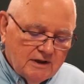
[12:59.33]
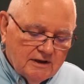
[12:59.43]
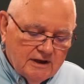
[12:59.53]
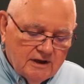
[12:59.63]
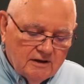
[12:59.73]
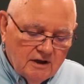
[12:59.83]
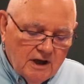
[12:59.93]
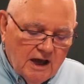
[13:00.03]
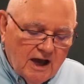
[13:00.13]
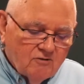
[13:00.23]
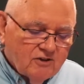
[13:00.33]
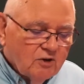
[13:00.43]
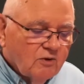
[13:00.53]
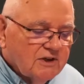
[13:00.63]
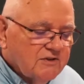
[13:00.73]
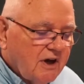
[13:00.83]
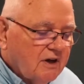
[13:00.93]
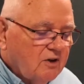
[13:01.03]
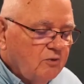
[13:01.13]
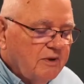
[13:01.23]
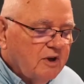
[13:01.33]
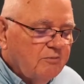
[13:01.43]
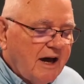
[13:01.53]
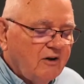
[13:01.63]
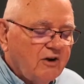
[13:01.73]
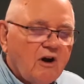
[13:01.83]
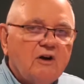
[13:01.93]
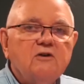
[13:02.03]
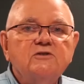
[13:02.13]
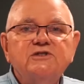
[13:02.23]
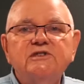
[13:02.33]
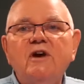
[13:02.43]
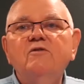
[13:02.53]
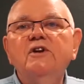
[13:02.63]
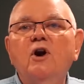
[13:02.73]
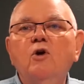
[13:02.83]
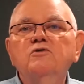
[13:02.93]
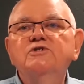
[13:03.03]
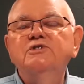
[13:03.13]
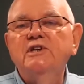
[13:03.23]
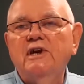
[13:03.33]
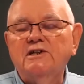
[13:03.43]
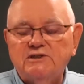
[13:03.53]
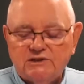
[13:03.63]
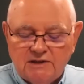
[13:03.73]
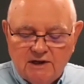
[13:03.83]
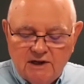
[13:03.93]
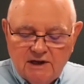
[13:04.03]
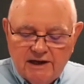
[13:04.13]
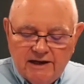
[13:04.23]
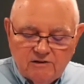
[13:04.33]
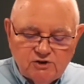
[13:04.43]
Then I really want to talk a little bit about Article 706, energy